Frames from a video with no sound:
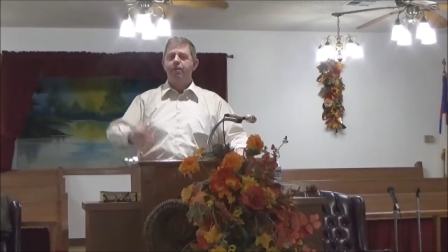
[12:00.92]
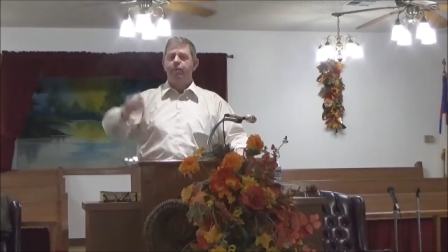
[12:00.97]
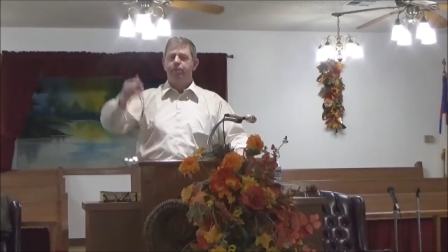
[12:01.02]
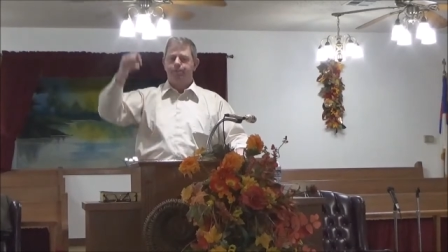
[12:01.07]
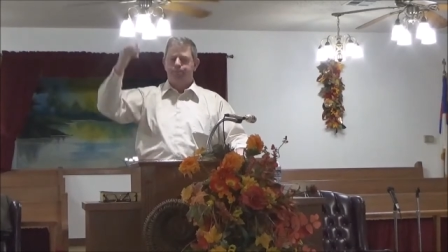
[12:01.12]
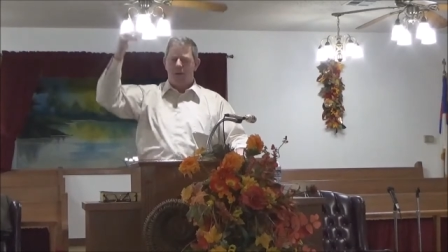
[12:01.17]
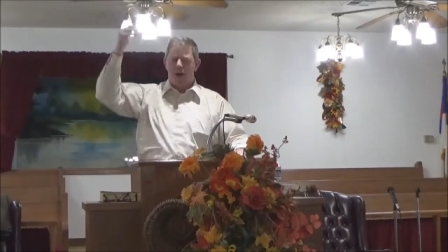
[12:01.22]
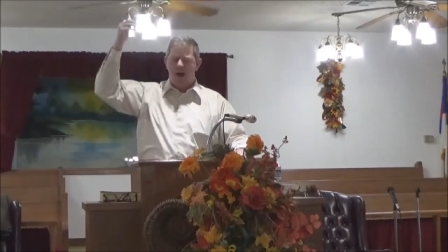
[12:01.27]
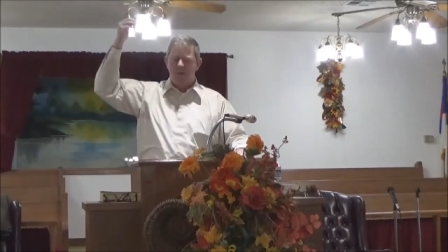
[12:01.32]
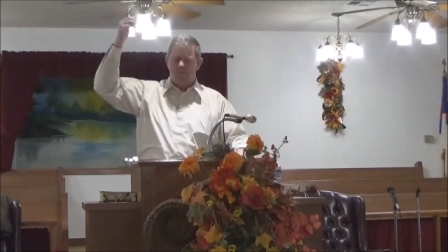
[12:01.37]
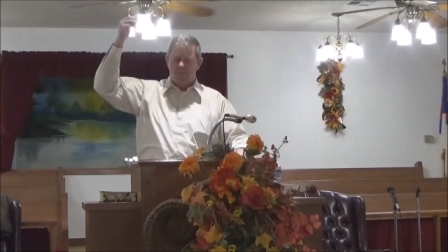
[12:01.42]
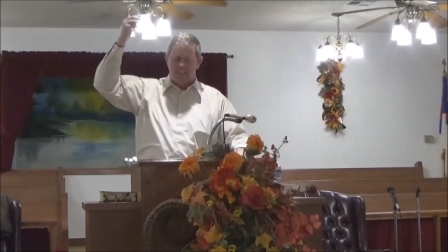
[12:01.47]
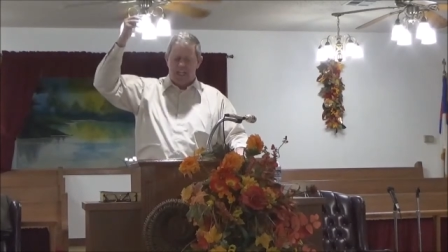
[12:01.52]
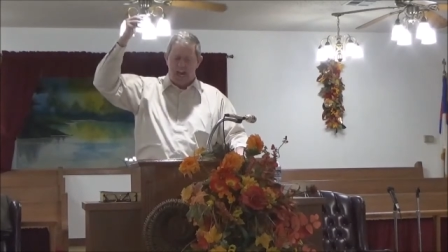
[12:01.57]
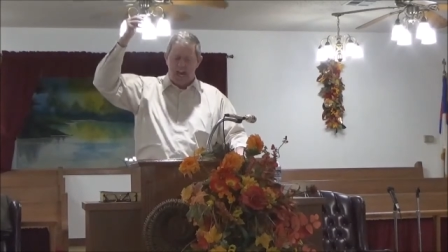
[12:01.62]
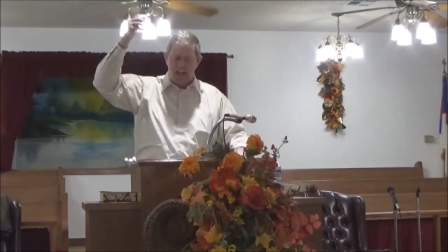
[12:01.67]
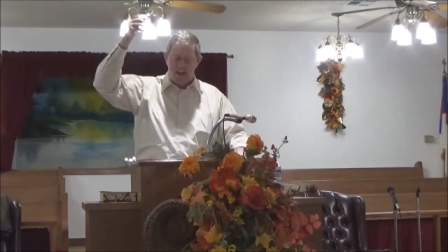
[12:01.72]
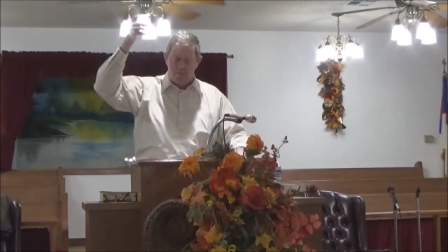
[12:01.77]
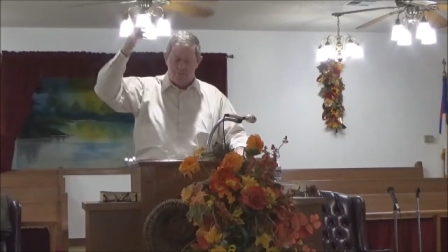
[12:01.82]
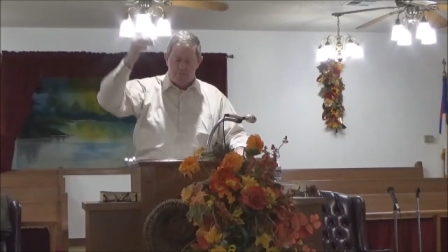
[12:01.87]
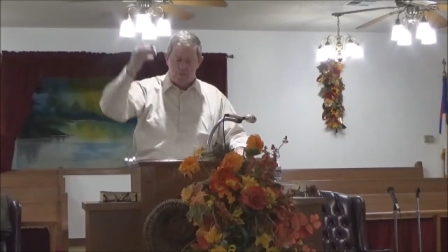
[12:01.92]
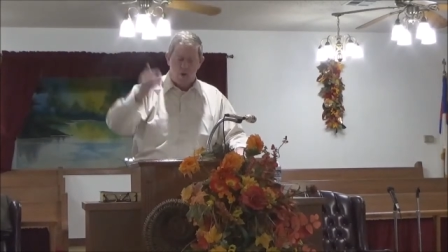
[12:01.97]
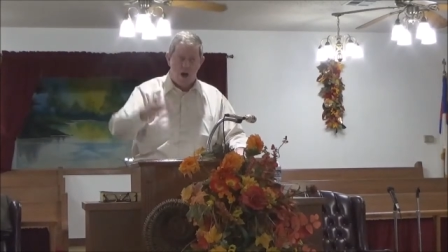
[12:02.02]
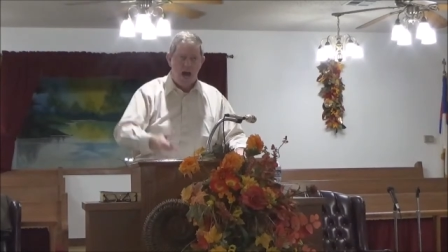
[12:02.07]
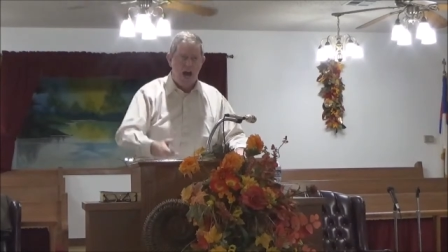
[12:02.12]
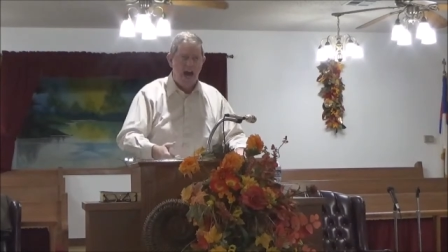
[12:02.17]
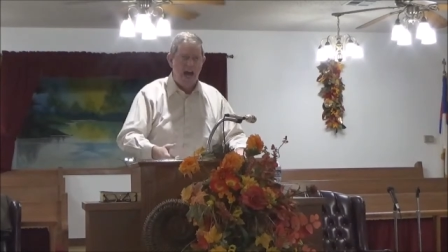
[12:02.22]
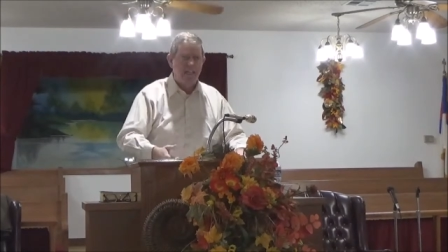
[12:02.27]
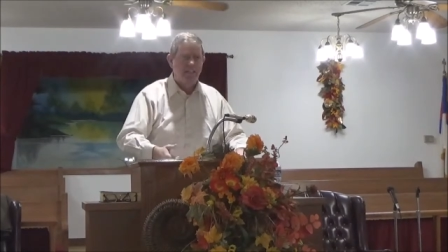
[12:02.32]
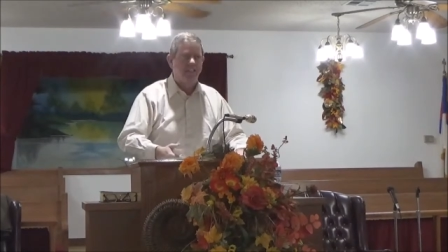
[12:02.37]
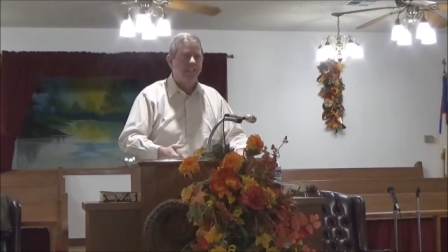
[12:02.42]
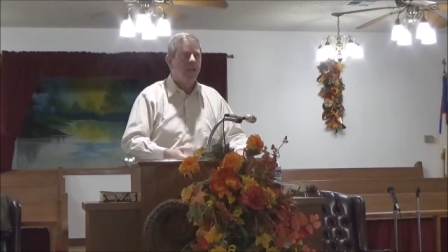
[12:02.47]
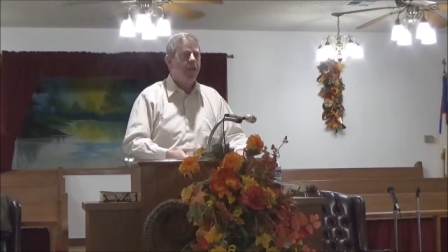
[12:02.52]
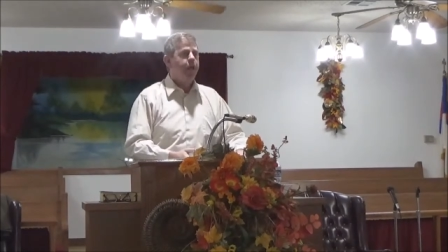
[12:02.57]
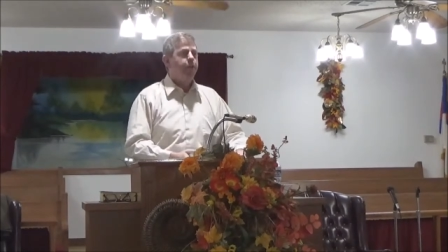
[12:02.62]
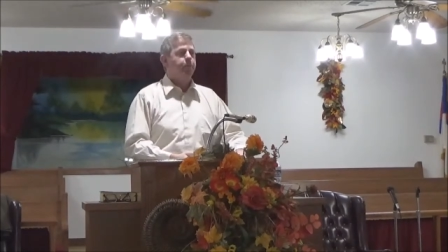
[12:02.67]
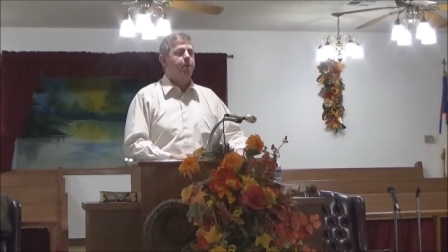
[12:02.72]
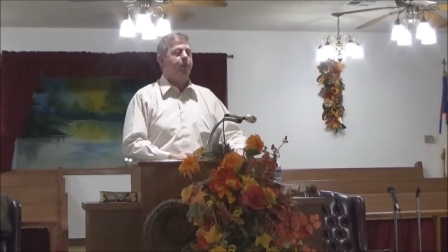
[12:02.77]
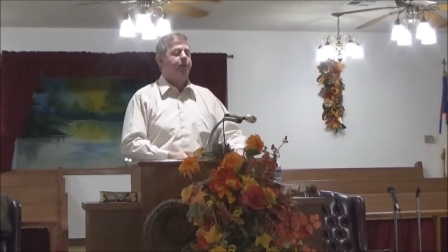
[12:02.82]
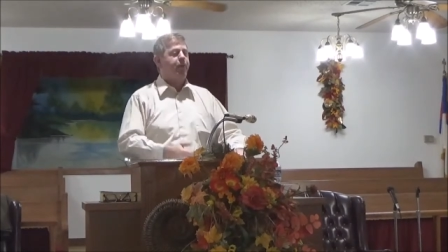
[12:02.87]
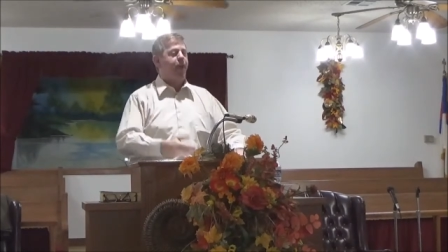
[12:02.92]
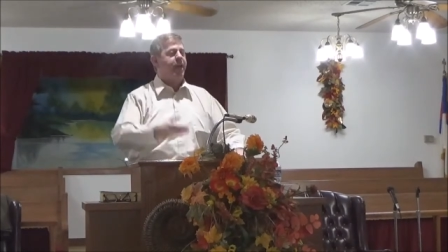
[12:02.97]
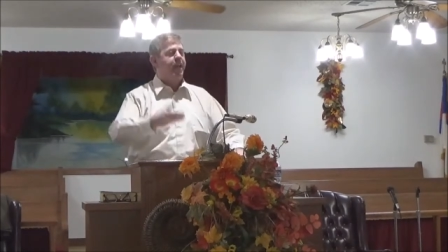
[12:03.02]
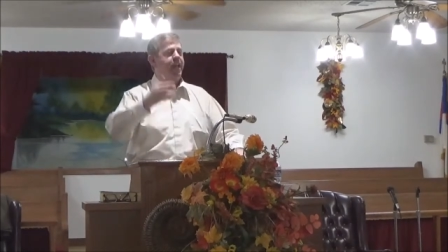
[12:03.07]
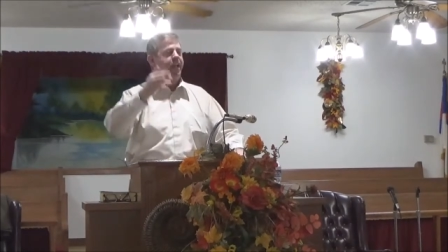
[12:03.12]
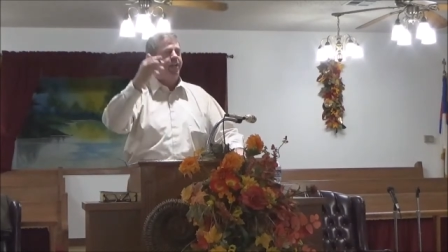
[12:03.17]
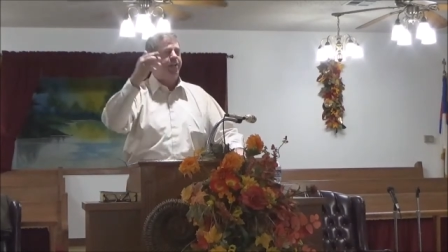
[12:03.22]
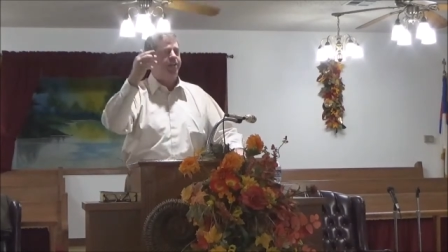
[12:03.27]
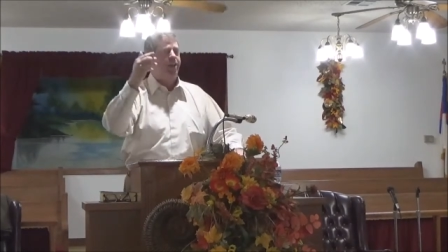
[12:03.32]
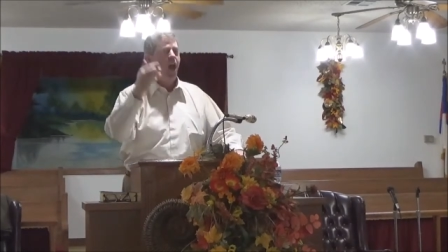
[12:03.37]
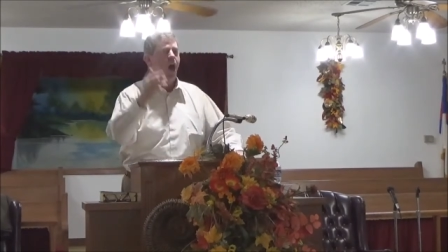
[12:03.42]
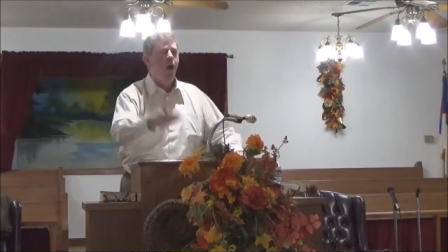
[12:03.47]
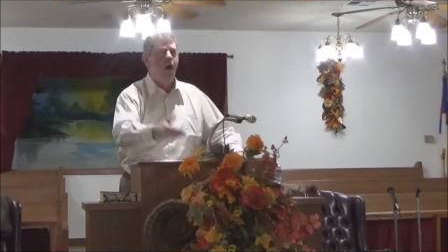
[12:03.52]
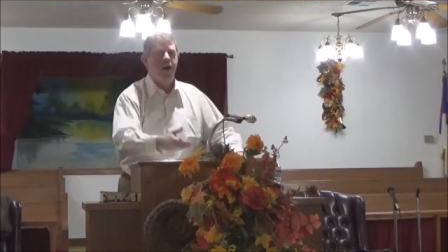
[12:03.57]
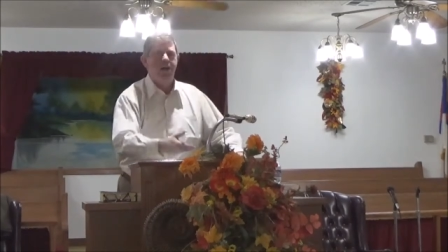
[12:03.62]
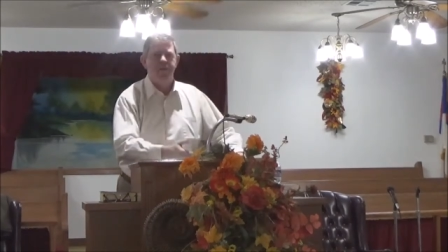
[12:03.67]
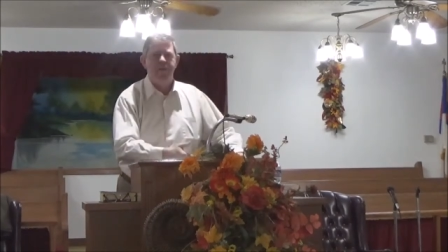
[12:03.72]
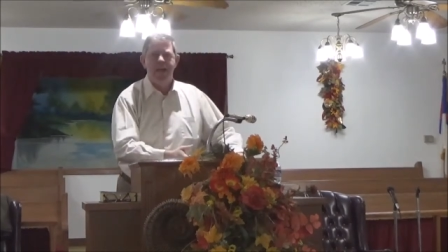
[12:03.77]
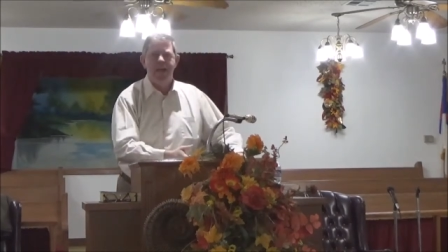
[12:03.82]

was prophesying of Christ, but they didn't know it